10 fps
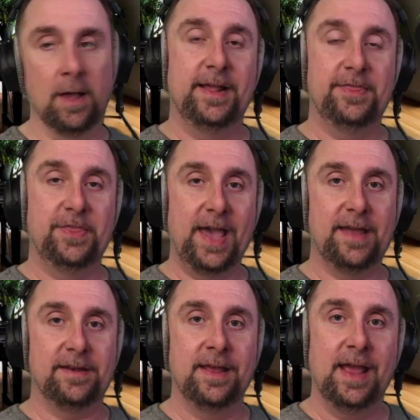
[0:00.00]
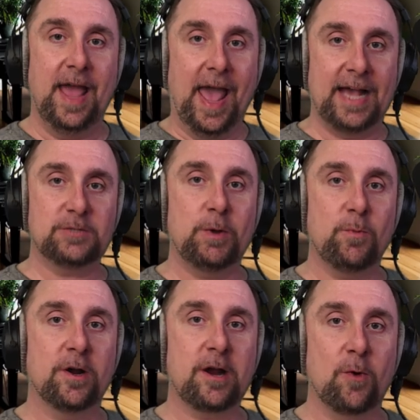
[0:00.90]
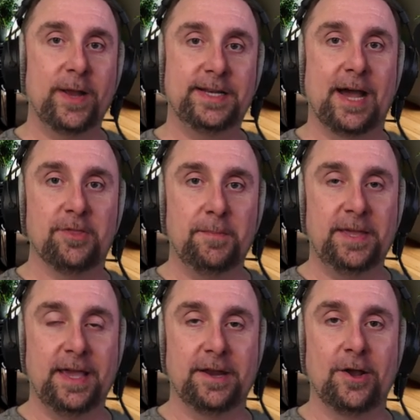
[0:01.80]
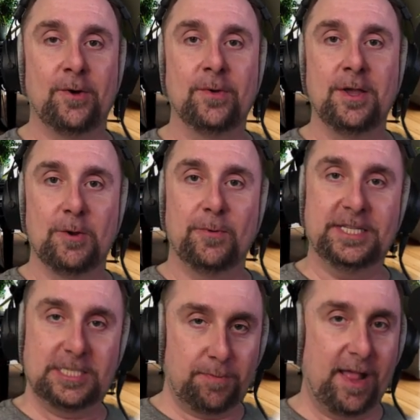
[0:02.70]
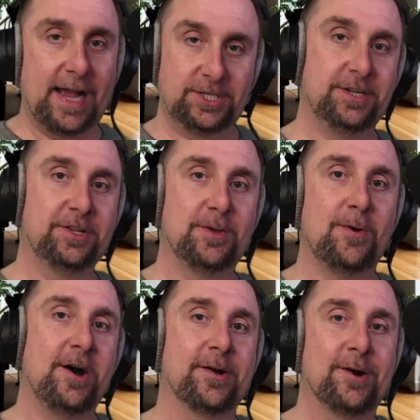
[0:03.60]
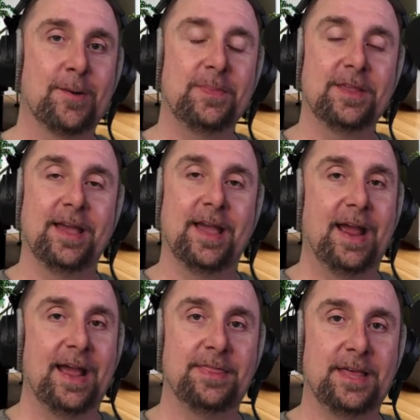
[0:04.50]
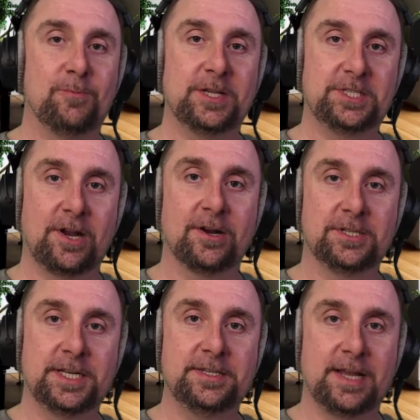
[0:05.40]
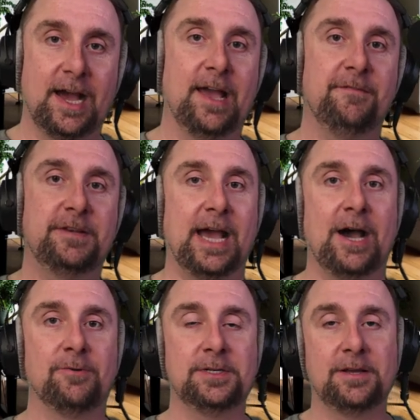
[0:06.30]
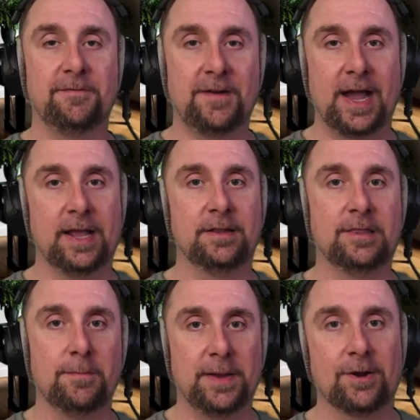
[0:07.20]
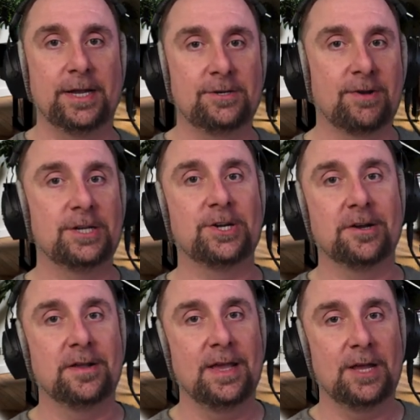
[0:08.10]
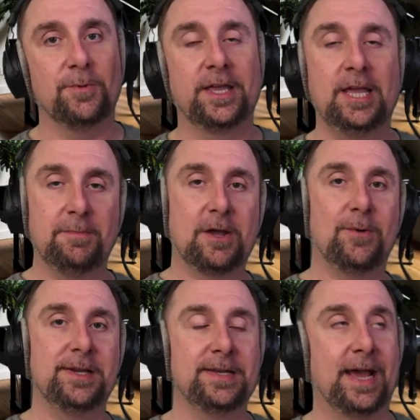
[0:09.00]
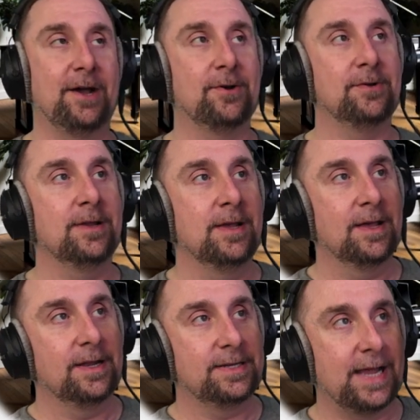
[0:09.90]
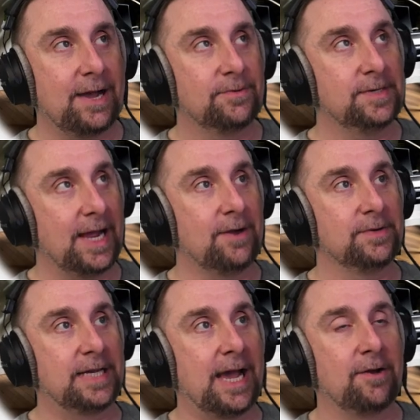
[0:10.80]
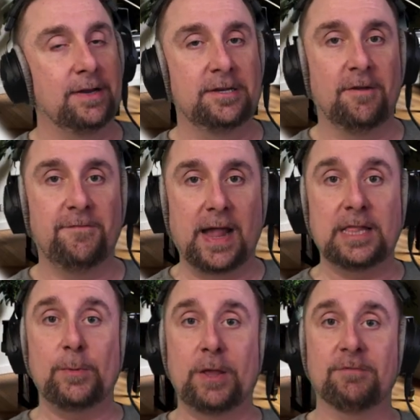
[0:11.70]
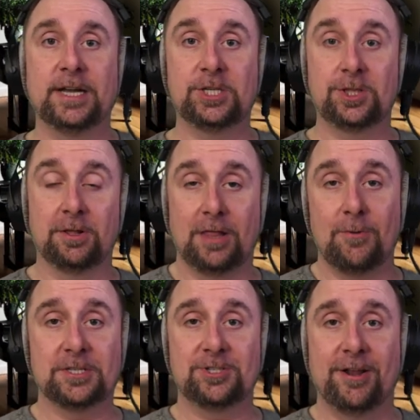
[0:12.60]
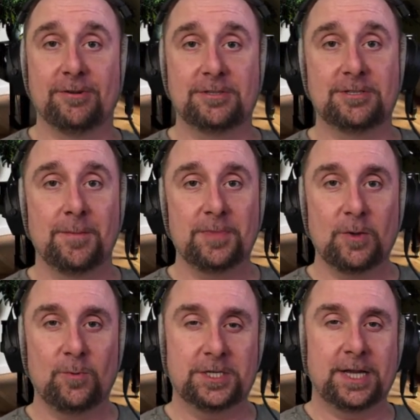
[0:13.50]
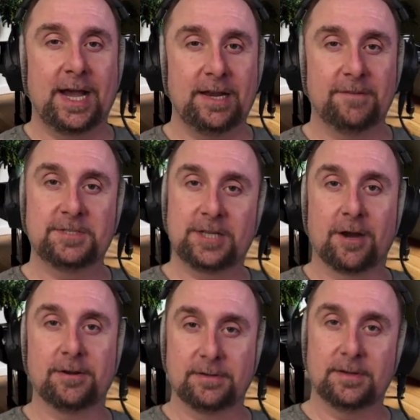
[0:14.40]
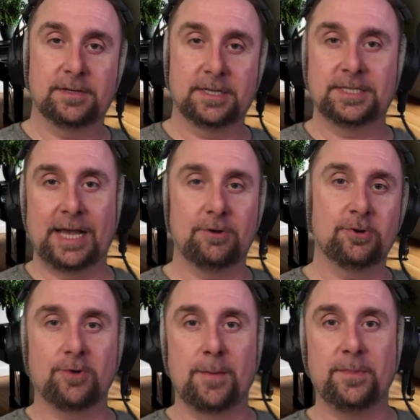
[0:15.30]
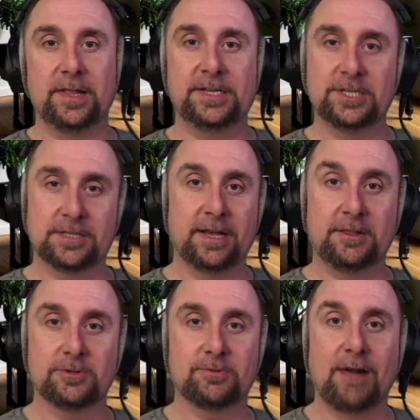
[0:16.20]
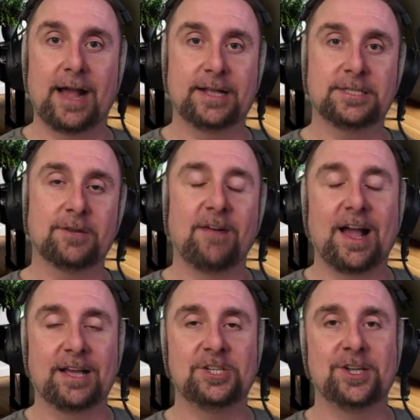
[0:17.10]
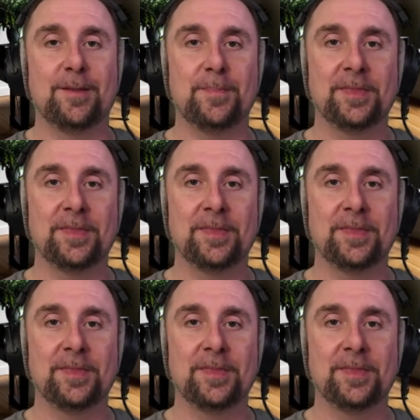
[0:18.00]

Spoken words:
And then as we work our way down the piano, we splash into the water, and then we start to dive down to find the buried treasure. We keep going down, down, down, down, until finally we reach the lowest notes, which kind of start to sound grumbly, just like those rockets in Rocket Ship.